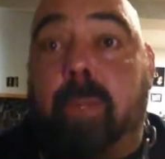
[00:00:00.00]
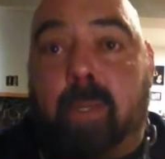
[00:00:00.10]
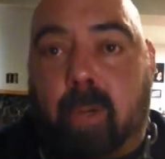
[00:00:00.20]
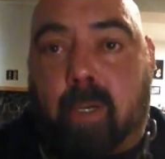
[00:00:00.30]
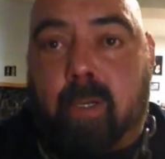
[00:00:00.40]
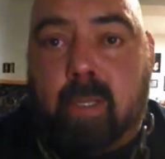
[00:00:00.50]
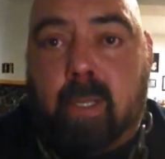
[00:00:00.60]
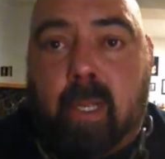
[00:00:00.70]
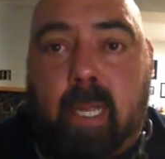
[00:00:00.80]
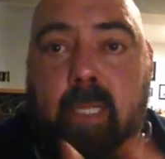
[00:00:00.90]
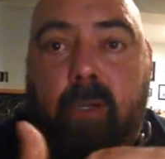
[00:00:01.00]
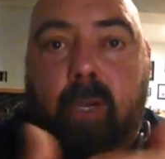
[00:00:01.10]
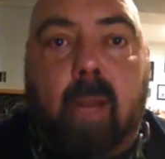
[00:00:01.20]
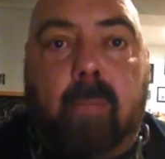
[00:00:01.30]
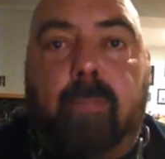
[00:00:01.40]
speed work. And
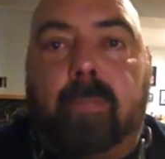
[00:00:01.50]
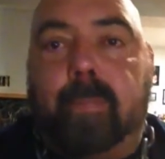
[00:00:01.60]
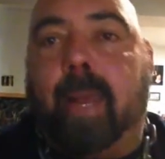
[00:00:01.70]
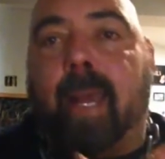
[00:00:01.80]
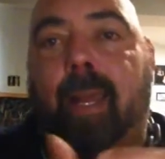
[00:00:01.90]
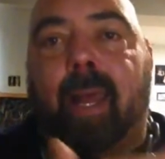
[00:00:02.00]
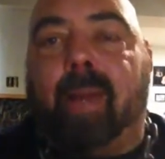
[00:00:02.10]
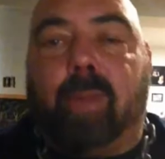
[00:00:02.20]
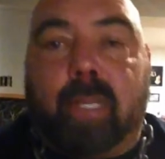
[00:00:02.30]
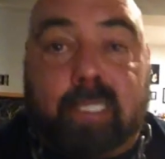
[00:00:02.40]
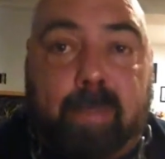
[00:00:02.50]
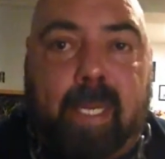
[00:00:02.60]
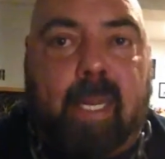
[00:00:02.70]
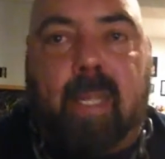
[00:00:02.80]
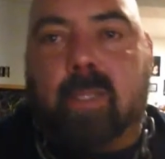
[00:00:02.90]
your, I don't like
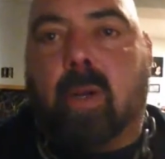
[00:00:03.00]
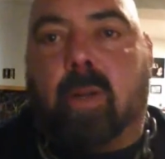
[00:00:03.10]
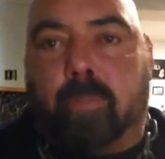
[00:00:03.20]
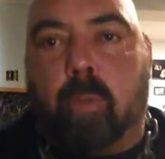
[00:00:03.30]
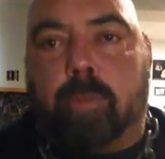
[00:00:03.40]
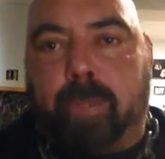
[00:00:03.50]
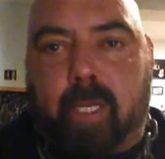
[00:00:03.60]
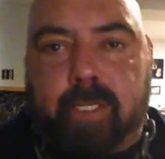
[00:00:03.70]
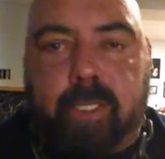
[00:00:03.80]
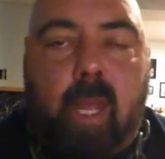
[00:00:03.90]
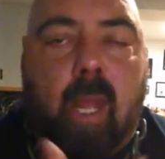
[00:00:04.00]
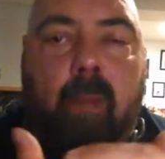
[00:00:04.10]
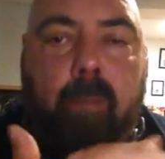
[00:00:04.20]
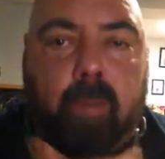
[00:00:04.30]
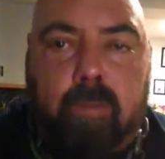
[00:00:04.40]
speed, I like to call it force production,
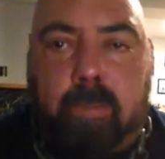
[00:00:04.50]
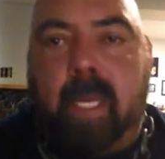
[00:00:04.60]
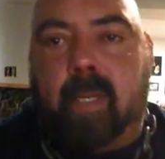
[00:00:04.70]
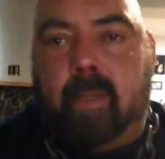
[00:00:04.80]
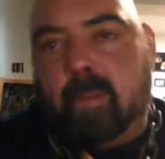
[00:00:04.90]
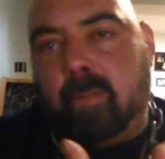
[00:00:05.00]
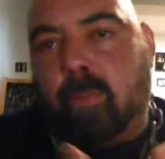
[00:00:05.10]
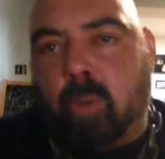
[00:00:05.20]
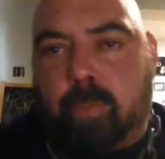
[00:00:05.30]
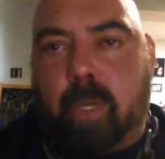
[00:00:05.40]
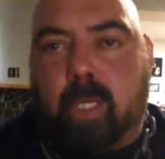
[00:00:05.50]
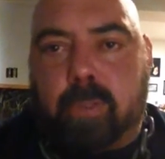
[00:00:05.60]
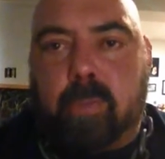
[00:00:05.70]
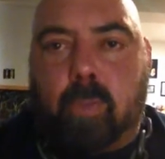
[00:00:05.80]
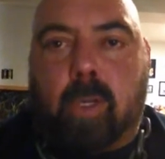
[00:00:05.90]
but speed, force
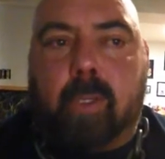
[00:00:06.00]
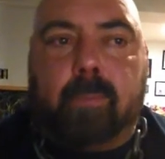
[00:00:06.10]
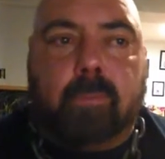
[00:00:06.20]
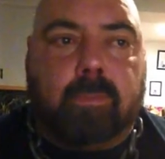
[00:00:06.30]
production work.